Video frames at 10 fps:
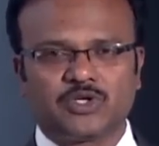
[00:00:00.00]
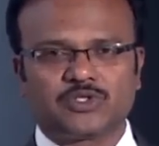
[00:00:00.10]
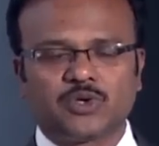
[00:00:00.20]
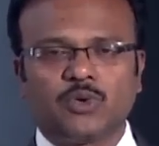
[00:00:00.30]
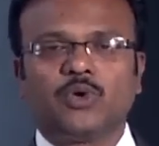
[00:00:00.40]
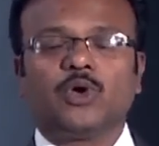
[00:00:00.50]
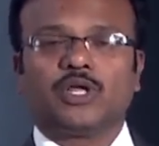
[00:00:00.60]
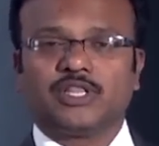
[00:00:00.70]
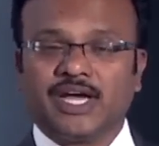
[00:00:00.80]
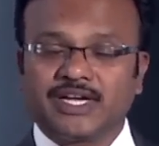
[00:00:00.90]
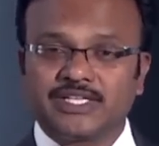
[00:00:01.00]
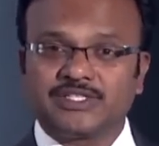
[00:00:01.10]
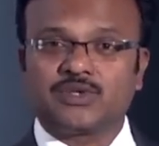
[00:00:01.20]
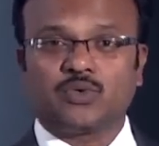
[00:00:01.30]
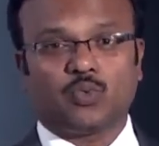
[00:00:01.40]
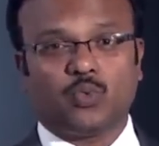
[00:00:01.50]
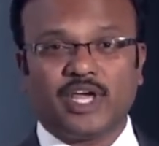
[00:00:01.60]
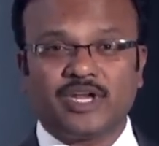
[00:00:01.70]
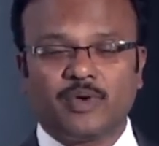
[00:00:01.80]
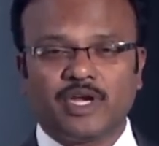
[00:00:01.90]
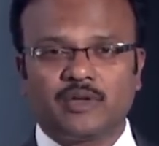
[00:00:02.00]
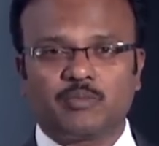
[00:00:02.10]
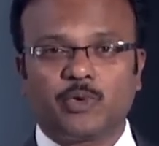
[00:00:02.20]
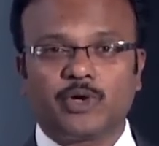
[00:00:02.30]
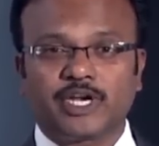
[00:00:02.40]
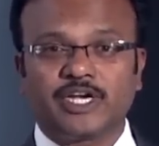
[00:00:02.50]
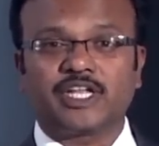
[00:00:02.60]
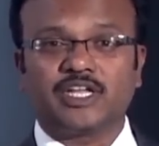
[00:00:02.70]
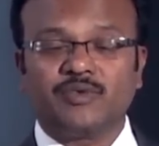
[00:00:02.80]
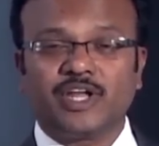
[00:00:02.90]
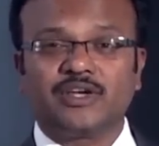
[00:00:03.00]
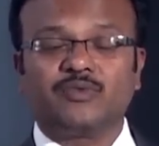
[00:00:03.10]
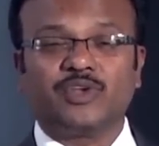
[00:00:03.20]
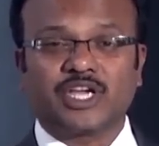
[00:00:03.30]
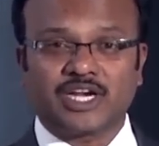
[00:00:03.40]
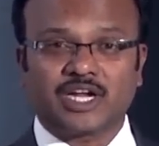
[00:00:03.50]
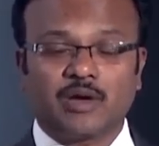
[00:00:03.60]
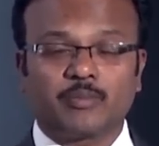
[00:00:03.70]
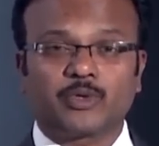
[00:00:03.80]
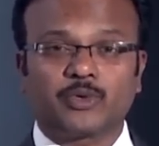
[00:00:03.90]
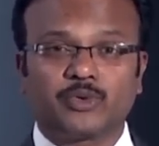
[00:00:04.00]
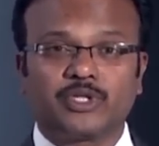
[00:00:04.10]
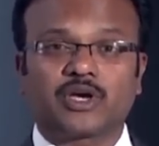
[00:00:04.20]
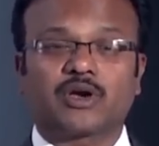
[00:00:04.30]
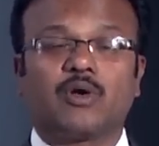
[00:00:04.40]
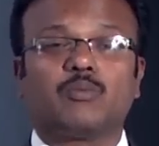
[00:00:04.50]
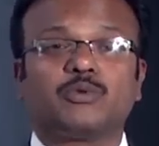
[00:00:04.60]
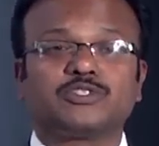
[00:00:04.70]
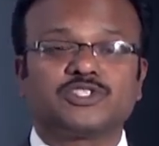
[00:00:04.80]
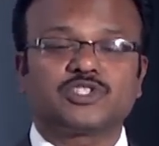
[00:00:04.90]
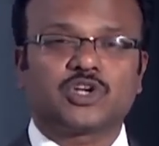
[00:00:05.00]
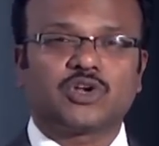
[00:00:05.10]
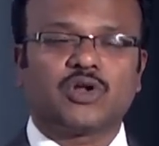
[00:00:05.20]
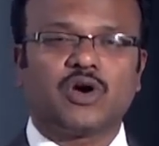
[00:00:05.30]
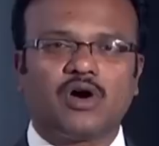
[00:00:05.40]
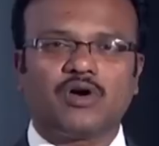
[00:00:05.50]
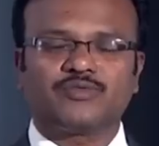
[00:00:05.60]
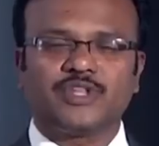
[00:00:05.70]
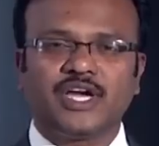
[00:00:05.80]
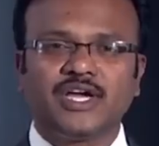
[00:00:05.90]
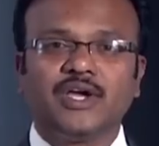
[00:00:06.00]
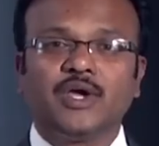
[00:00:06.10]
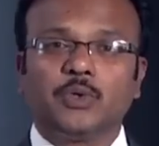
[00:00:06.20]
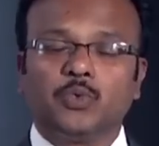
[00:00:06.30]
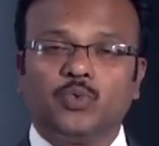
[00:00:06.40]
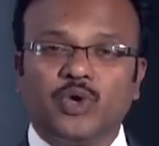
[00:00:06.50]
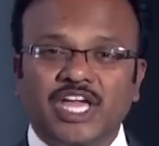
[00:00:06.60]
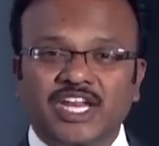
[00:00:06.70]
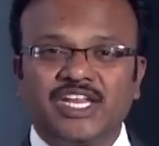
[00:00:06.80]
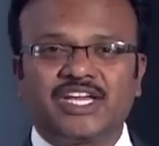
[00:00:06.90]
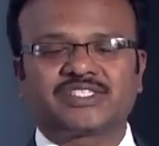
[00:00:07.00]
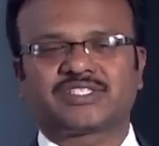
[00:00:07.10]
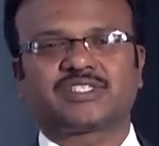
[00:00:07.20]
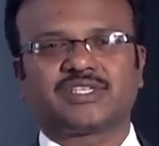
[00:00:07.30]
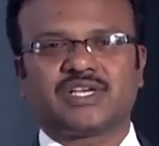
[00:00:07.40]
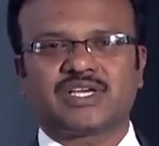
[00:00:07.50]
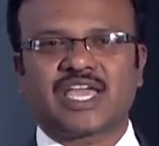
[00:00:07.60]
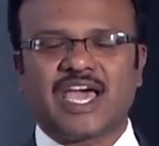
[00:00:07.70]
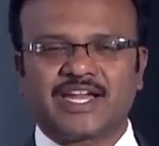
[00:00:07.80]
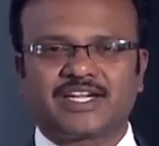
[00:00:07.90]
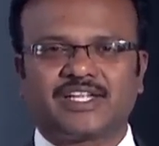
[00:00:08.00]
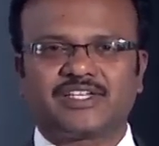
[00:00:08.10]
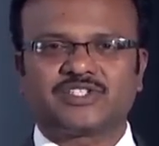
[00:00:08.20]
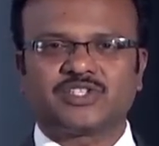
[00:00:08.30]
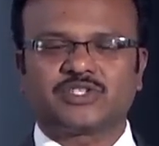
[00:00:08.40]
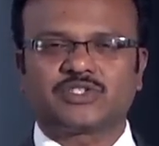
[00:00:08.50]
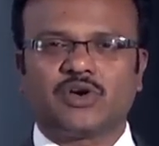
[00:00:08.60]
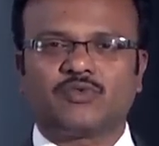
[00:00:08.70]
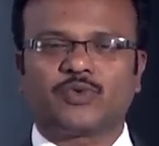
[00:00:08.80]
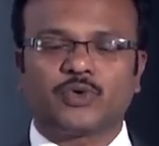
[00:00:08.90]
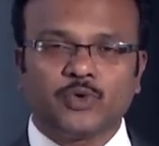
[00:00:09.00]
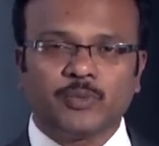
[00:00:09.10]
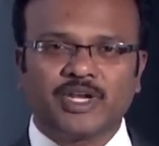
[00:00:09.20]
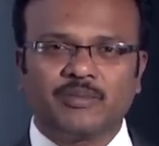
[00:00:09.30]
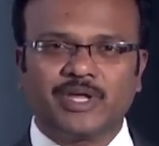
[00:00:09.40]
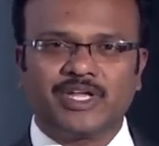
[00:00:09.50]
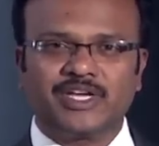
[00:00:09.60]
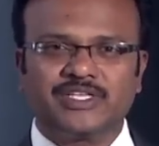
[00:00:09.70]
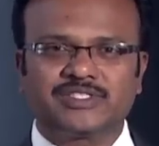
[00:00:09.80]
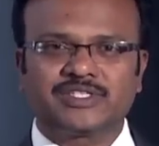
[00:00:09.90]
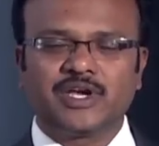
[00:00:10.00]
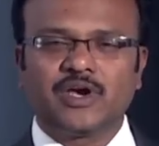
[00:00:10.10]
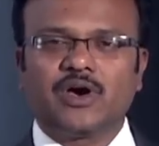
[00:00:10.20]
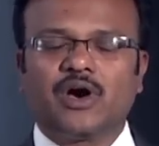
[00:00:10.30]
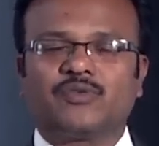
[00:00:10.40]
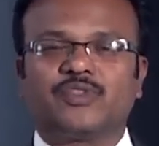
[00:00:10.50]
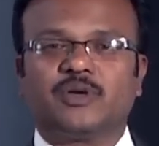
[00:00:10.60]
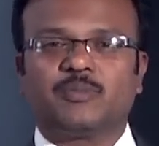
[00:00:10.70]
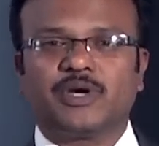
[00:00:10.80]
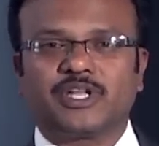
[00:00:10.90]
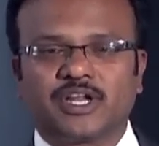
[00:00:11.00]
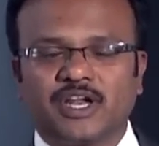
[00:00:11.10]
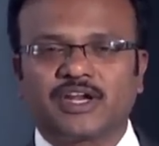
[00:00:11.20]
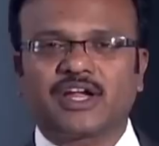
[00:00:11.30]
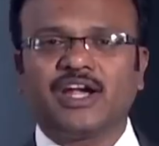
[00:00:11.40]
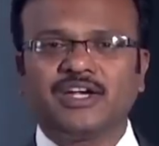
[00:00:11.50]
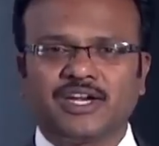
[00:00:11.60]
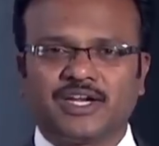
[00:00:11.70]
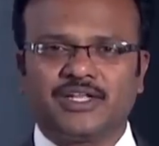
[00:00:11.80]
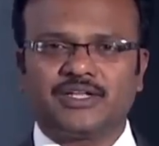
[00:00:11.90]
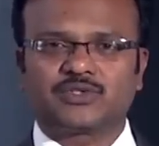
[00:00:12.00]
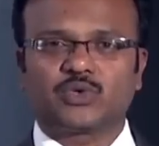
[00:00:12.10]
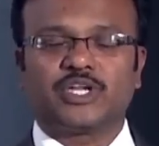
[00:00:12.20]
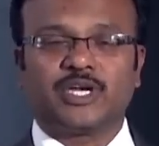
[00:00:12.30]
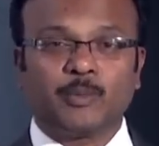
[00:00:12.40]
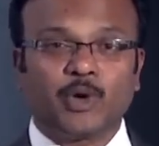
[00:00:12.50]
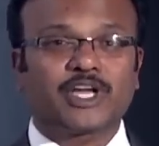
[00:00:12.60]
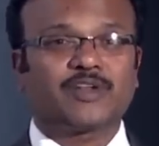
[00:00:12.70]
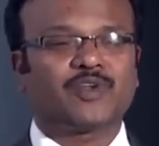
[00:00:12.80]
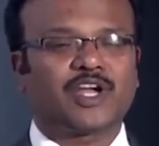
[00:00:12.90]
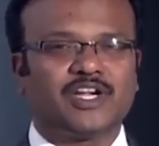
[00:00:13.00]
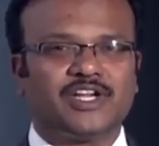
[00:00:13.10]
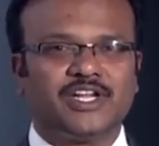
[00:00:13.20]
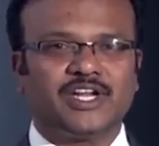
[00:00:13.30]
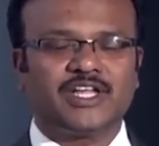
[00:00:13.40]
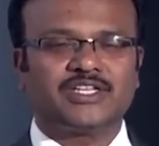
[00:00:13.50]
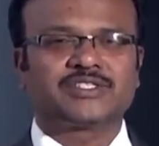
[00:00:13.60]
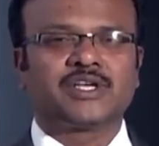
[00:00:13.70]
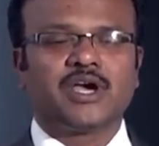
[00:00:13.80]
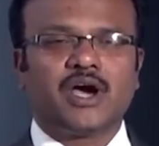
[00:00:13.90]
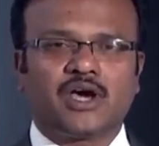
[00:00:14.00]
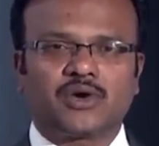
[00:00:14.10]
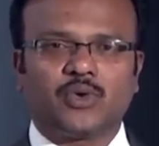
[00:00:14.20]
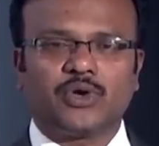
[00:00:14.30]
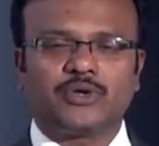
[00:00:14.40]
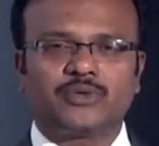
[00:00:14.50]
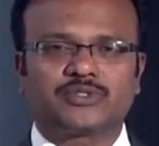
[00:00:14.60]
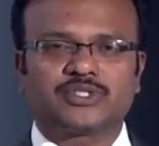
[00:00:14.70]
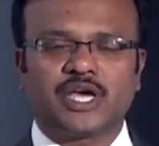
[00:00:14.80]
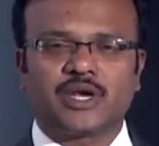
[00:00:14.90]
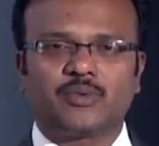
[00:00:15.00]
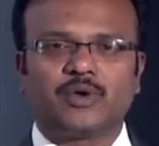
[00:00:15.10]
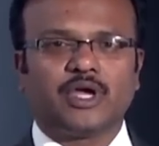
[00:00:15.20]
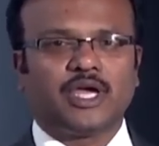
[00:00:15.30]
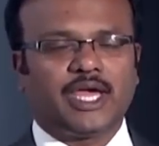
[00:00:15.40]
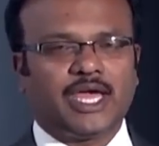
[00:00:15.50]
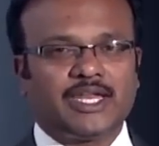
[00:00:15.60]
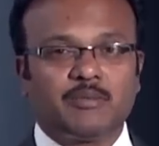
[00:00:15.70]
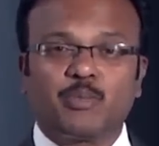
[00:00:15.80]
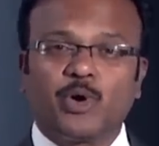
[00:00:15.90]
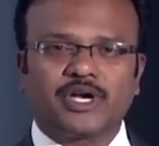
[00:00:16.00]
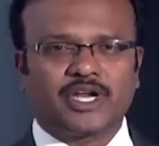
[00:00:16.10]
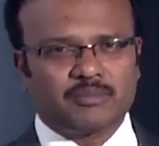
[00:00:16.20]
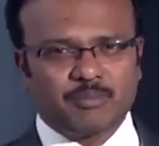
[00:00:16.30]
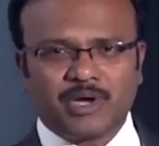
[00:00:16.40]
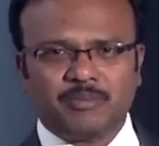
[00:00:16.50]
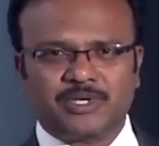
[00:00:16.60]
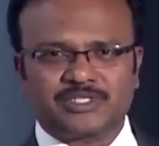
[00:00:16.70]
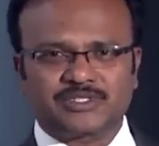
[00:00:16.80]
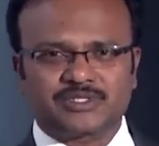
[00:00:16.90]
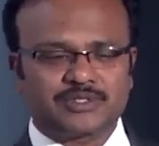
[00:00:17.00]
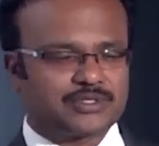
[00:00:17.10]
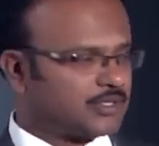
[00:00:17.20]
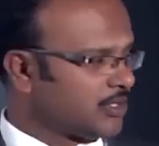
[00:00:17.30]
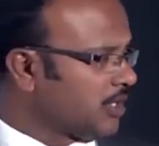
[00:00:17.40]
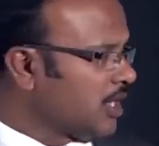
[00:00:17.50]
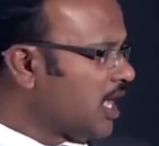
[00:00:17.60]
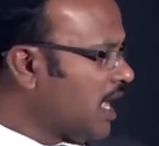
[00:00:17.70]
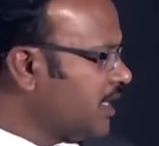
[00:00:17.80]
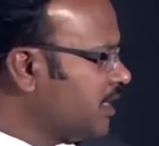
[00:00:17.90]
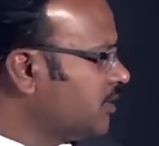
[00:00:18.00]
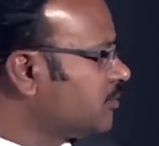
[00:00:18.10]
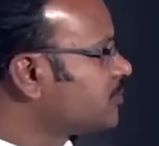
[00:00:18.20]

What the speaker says: So that is very, very important. Even we can come to know the composition of the various characteristics of human beings of that particular country. So the demographical details are going to serve an important purpose, and